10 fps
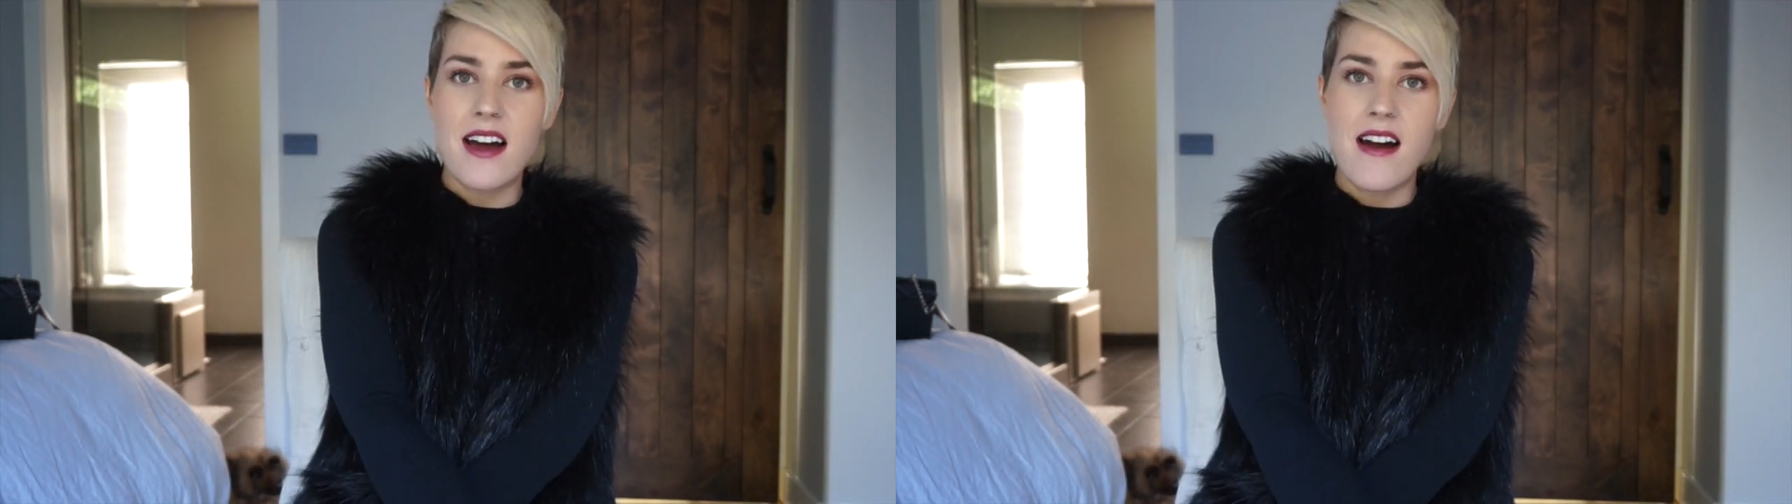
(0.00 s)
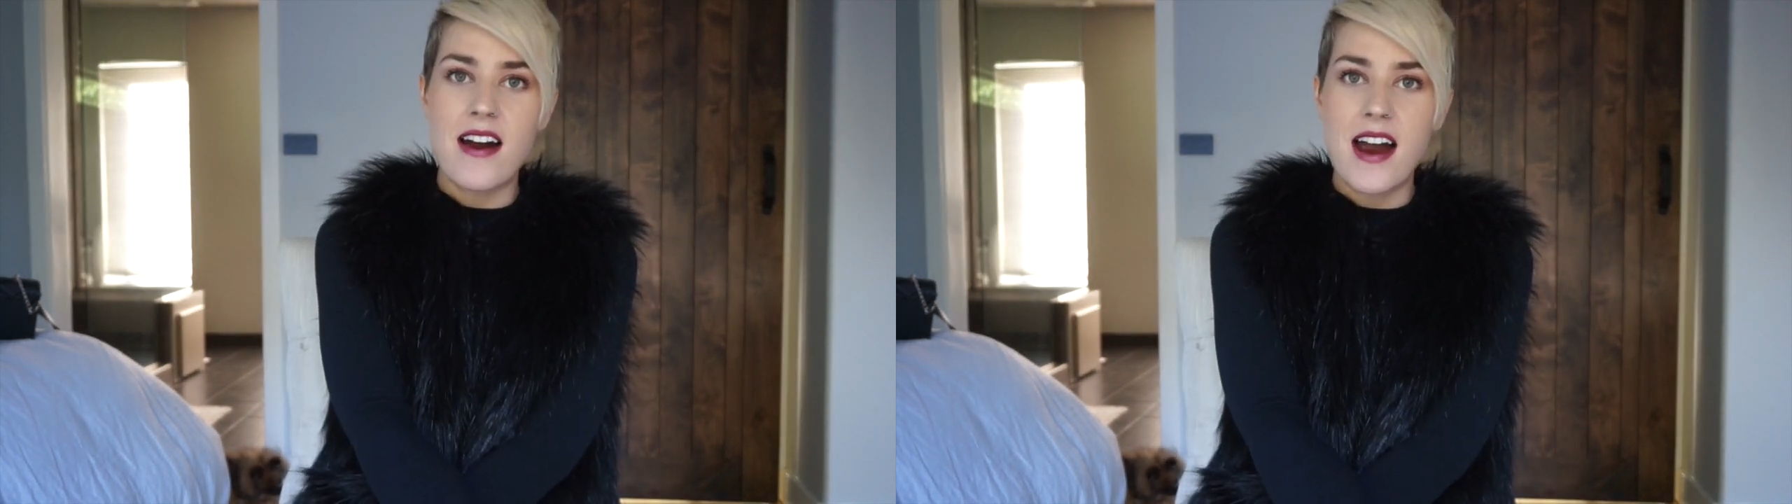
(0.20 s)

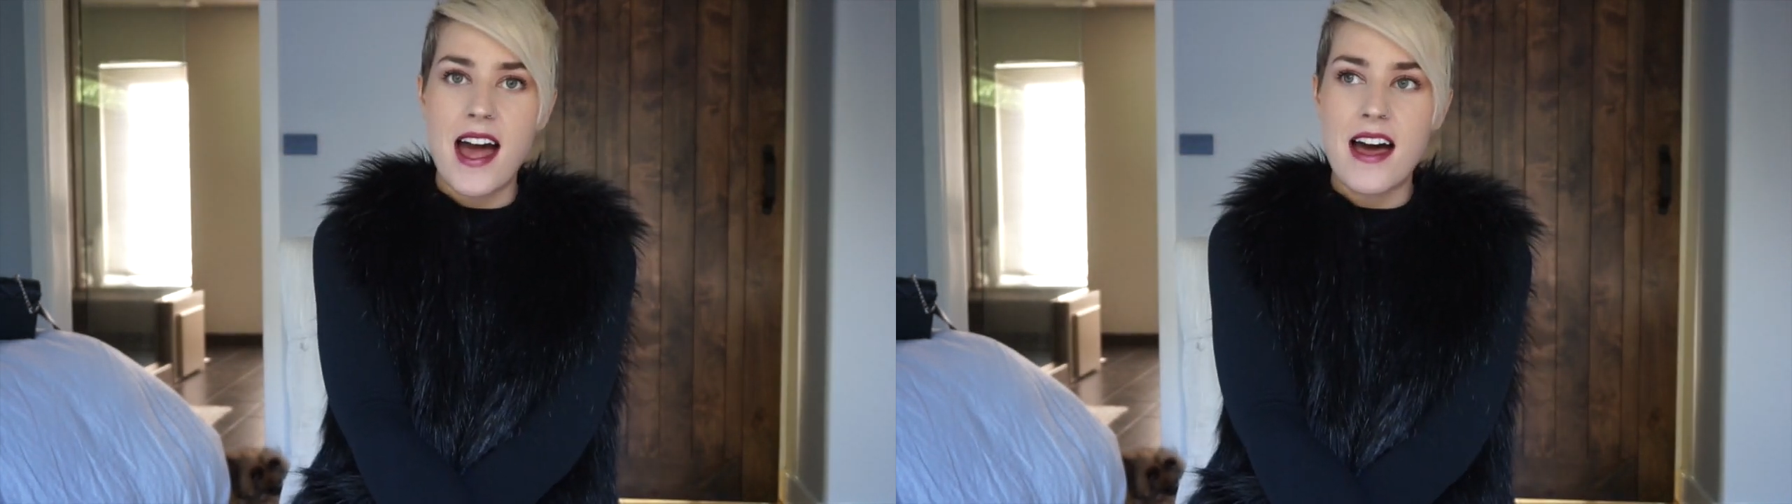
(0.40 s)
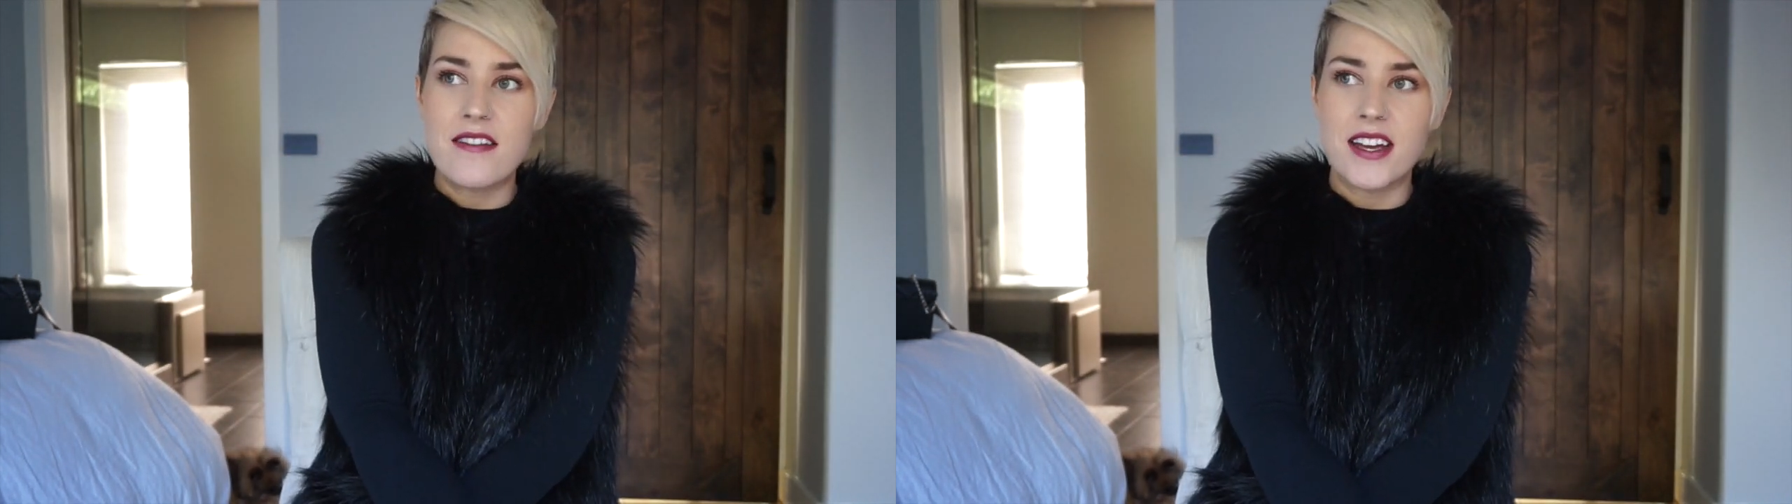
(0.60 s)
are
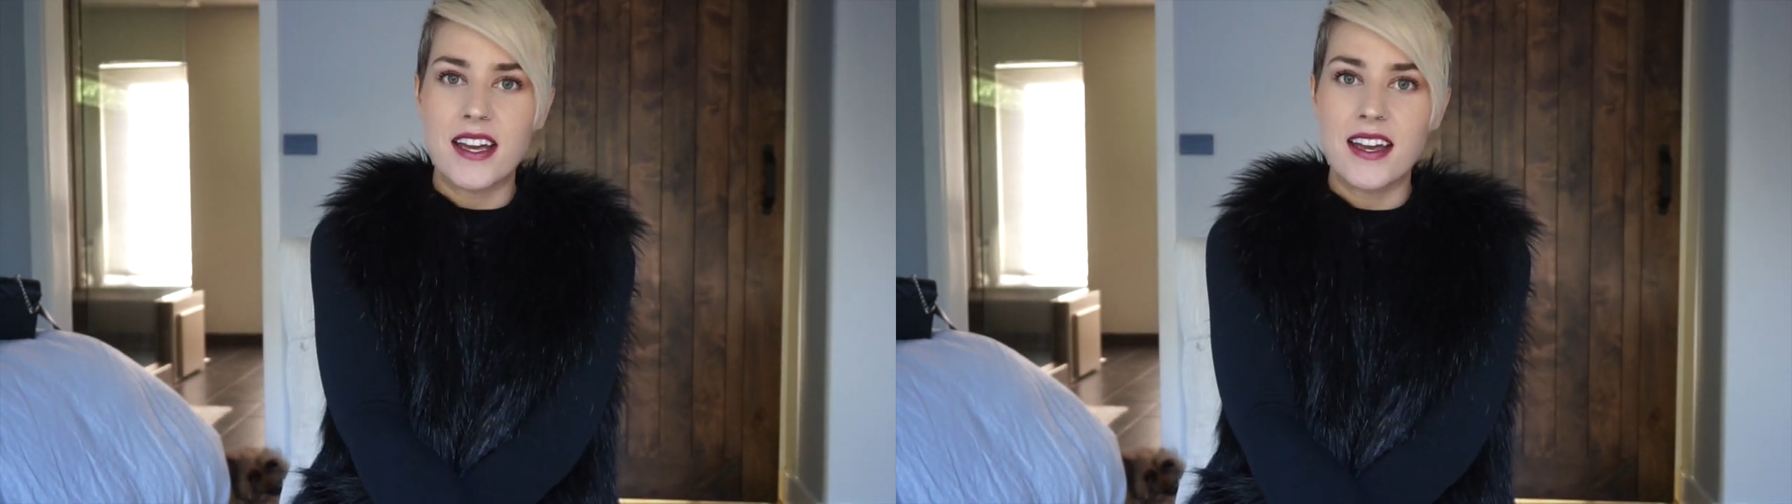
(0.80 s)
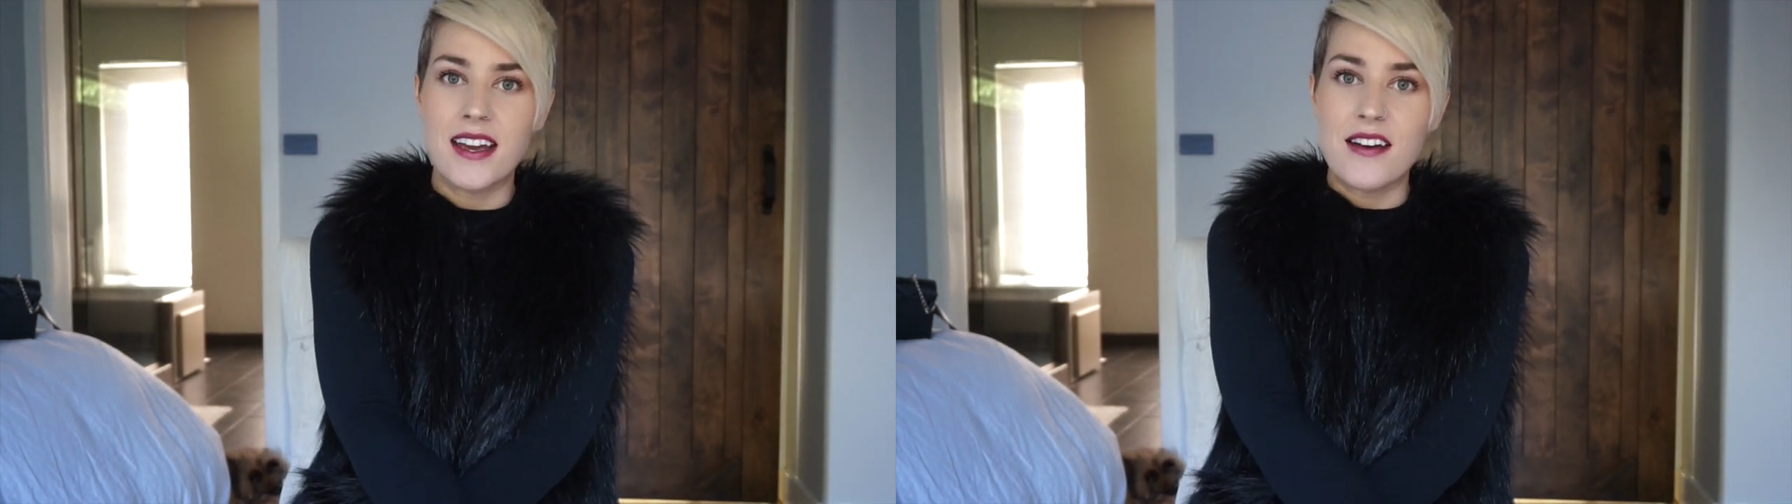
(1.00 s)
having